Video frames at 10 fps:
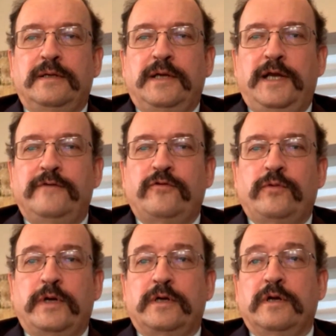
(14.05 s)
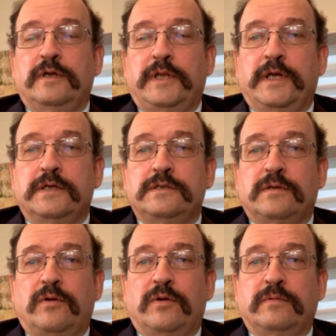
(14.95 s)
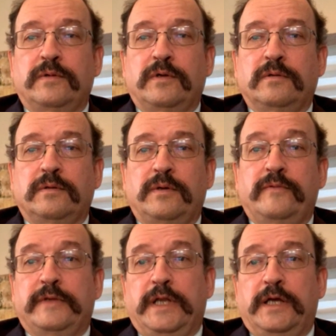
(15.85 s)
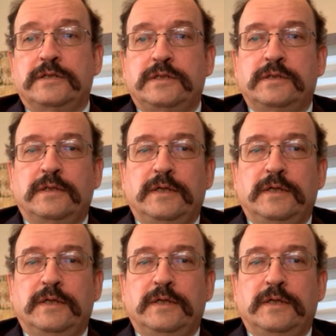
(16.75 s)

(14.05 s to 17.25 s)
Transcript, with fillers: half of what it currently is, or, or, or even less.